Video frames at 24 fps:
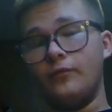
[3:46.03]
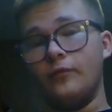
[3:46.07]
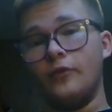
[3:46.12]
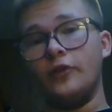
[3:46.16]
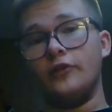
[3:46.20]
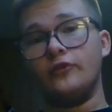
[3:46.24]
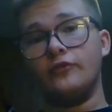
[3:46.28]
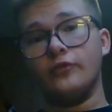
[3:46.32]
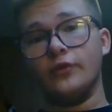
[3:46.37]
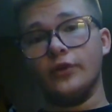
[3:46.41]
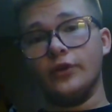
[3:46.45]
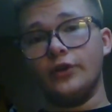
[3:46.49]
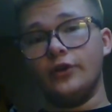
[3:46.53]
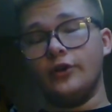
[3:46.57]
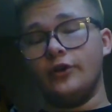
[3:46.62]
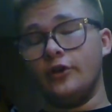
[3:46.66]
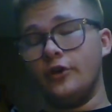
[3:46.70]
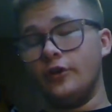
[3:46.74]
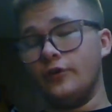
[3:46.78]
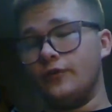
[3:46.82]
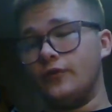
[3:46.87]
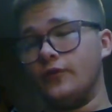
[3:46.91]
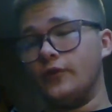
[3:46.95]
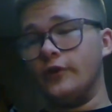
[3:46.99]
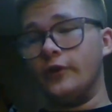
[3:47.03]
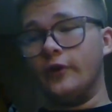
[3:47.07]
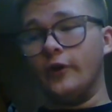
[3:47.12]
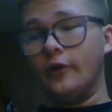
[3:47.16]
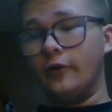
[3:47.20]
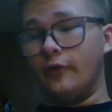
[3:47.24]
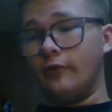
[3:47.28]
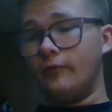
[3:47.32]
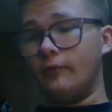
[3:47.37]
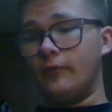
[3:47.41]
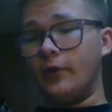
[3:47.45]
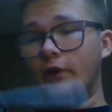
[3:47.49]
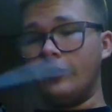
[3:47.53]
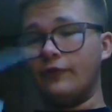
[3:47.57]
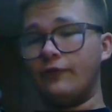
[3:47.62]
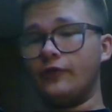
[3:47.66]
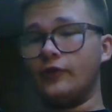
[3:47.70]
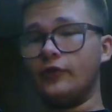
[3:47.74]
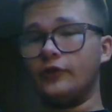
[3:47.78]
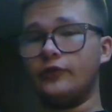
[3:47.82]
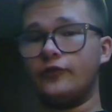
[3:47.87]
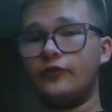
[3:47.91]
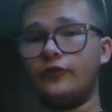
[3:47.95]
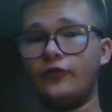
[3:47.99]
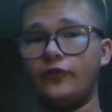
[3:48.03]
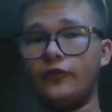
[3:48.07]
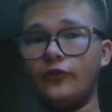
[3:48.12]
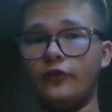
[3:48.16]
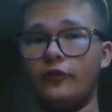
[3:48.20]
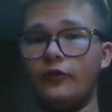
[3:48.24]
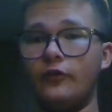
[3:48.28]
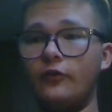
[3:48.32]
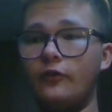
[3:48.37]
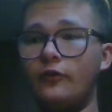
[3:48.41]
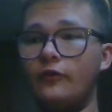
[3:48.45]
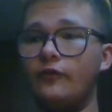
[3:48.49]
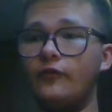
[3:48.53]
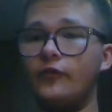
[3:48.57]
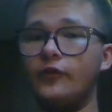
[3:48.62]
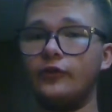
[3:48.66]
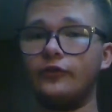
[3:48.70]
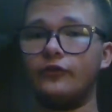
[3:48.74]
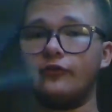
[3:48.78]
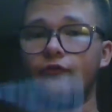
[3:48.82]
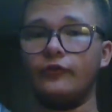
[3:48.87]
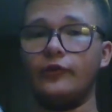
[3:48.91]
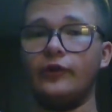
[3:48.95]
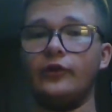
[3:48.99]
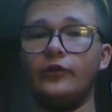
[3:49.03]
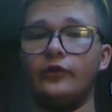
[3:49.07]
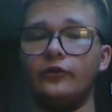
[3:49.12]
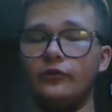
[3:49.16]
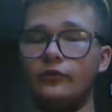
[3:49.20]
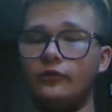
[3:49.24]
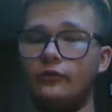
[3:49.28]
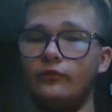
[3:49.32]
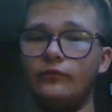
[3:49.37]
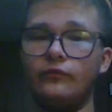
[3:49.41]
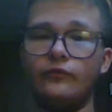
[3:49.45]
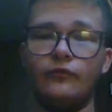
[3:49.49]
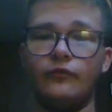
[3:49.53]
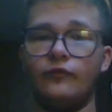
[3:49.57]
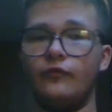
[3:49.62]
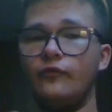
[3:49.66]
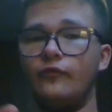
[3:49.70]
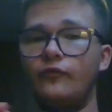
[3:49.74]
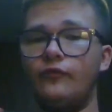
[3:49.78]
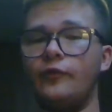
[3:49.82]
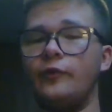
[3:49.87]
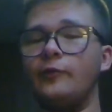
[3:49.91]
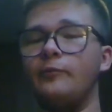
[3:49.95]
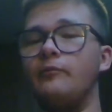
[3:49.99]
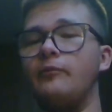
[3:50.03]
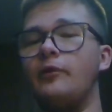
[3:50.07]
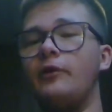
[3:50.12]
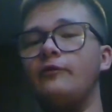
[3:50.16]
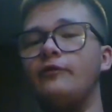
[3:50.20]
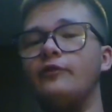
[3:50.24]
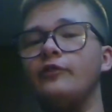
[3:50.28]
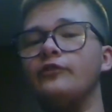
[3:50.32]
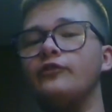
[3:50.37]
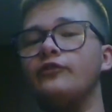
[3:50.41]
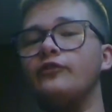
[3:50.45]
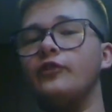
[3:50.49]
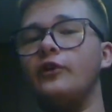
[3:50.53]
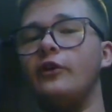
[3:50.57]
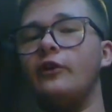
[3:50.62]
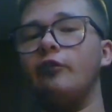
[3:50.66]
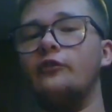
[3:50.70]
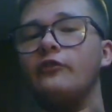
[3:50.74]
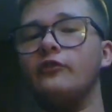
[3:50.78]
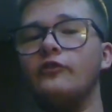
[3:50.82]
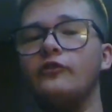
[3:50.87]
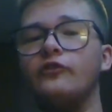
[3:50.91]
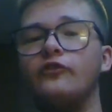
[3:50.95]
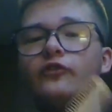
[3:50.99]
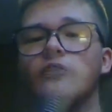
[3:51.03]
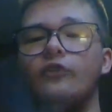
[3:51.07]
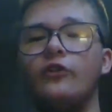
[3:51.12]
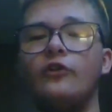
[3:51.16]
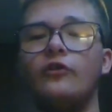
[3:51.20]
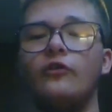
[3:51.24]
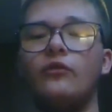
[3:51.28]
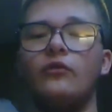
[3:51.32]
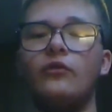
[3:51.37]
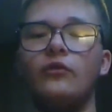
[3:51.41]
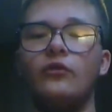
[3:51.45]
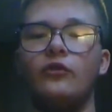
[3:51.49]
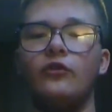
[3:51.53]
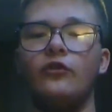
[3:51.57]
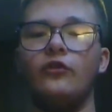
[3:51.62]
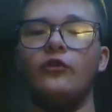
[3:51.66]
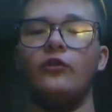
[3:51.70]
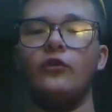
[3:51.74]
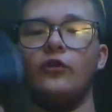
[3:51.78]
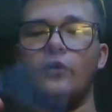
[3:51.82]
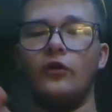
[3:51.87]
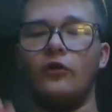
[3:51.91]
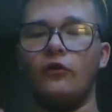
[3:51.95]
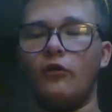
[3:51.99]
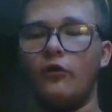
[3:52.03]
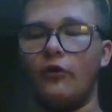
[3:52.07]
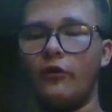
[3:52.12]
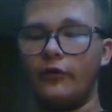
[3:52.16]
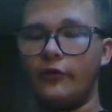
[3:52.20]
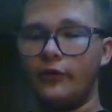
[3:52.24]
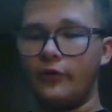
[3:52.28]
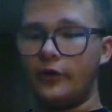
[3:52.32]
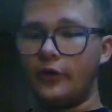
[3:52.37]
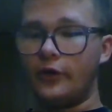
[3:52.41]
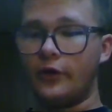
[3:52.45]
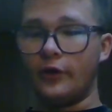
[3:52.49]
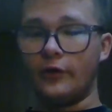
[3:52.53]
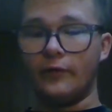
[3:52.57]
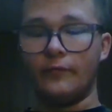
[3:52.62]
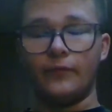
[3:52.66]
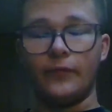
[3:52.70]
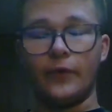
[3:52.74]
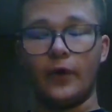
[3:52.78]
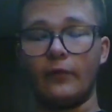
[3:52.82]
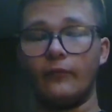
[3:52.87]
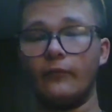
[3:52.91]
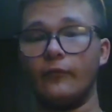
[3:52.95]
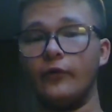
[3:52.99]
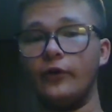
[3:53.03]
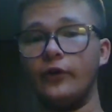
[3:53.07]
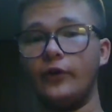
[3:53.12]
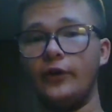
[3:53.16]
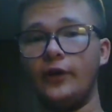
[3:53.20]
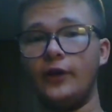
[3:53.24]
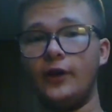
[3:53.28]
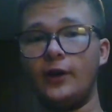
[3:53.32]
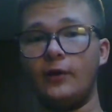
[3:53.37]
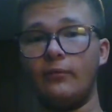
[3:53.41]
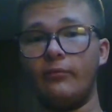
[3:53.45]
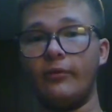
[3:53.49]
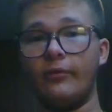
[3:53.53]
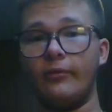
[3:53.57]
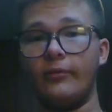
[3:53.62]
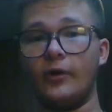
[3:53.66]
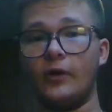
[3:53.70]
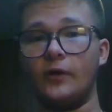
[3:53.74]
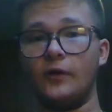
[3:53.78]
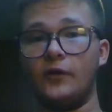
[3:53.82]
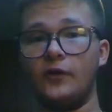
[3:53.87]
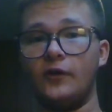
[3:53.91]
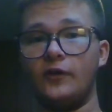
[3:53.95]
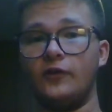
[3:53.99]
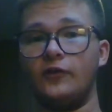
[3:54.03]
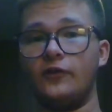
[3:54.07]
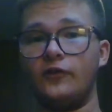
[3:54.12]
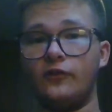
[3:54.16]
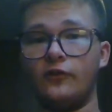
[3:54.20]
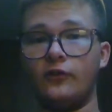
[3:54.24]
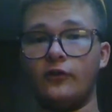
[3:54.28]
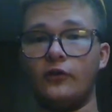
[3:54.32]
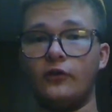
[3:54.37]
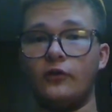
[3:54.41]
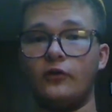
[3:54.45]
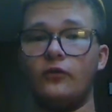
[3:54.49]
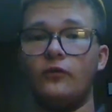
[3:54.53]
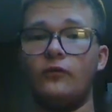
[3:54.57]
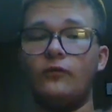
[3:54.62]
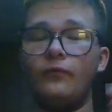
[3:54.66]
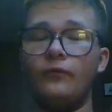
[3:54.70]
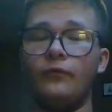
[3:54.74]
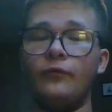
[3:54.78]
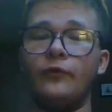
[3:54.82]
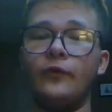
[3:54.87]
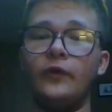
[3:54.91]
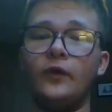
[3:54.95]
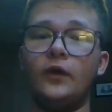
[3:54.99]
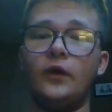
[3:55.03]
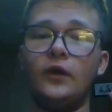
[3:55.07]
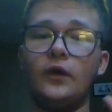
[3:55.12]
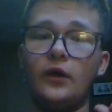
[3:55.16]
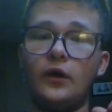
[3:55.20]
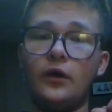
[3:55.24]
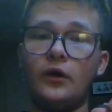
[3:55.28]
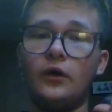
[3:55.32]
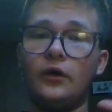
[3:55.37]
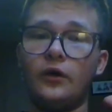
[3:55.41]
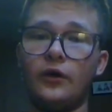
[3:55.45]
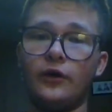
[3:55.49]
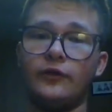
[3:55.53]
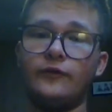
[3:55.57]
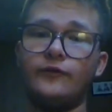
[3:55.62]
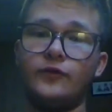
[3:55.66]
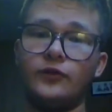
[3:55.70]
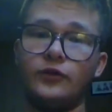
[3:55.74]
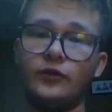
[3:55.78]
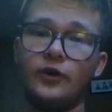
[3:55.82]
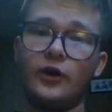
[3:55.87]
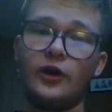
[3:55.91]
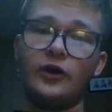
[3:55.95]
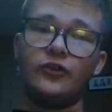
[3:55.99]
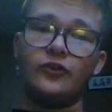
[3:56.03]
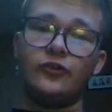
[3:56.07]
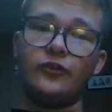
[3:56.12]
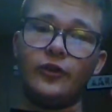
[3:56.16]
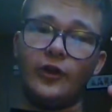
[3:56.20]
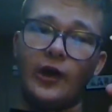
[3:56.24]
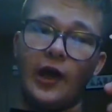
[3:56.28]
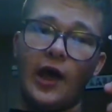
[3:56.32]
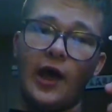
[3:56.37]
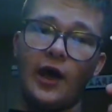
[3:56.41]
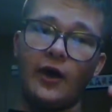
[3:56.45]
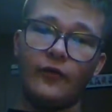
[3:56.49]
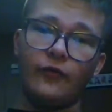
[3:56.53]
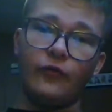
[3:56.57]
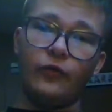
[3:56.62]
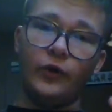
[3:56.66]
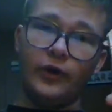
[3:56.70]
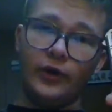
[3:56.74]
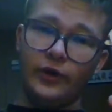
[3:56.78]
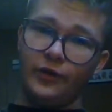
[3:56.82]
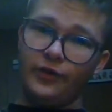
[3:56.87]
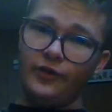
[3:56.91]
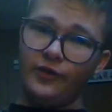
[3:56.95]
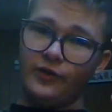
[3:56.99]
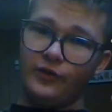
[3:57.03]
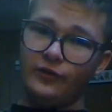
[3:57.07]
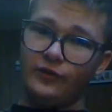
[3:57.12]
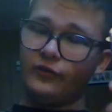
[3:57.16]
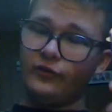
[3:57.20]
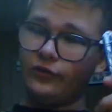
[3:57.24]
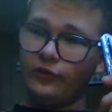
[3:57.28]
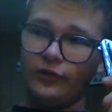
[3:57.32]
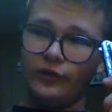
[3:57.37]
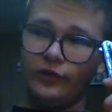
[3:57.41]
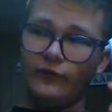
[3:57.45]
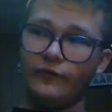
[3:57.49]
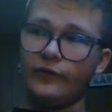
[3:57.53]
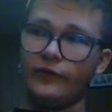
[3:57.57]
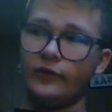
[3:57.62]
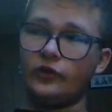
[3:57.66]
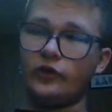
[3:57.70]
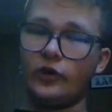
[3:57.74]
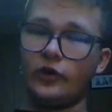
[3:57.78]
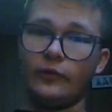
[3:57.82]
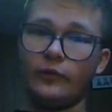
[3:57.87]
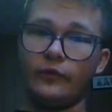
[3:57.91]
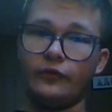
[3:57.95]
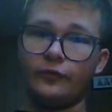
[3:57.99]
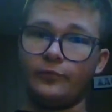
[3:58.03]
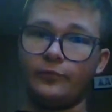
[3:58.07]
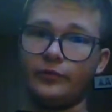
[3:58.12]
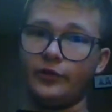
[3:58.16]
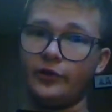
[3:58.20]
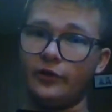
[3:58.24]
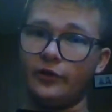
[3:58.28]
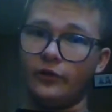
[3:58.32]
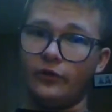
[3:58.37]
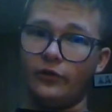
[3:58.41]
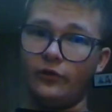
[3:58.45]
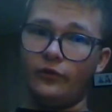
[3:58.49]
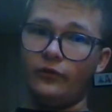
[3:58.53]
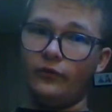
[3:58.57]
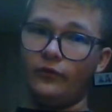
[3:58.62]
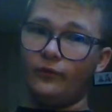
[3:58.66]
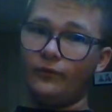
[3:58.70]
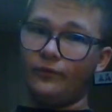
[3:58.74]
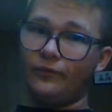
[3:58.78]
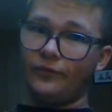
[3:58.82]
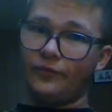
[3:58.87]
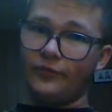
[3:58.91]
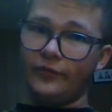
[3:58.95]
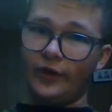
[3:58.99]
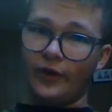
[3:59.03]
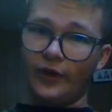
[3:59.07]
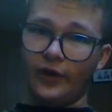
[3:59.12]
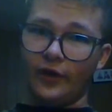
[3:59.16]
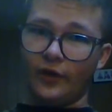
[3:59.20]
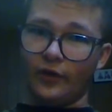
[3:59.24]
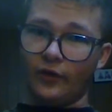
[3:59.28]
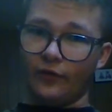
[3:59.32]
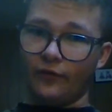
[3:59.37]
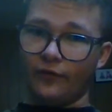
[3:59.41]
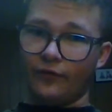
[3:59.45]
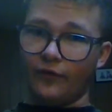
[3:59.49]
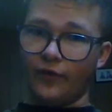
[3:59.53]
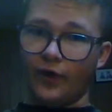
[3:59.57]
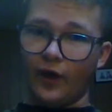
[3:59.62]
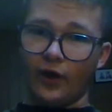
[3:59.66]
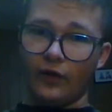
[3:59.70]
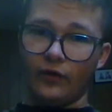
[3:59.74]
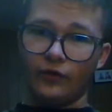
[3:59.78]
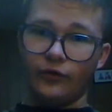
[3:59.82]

it's really good for my first first real for my first trainer, so yeah, I'm really happy about this. So, if you guys have one of these, leave in comments below uh, how